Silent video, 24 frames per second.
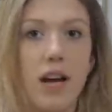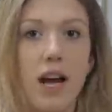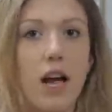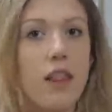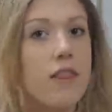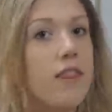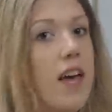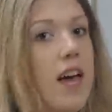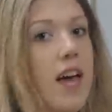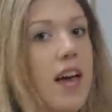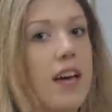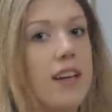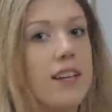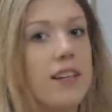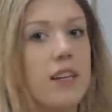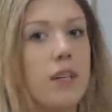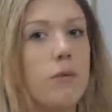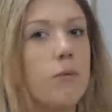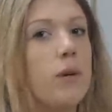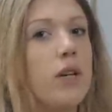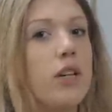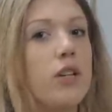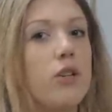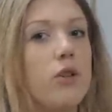And then
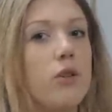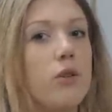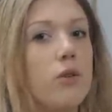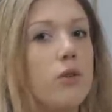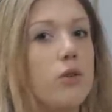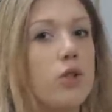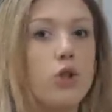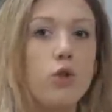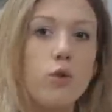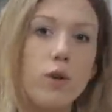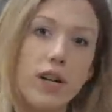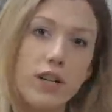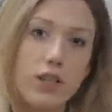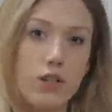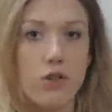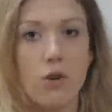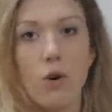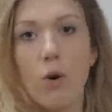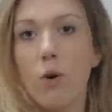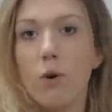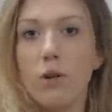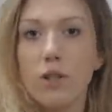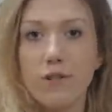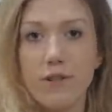can we do two
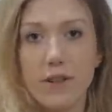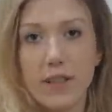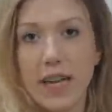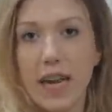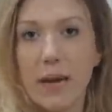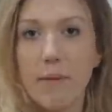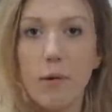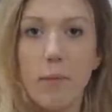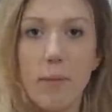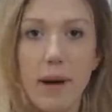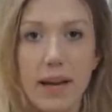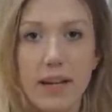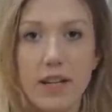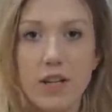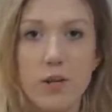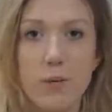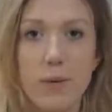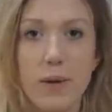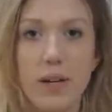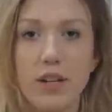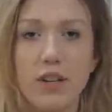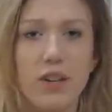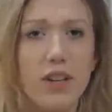extra holes for cable management?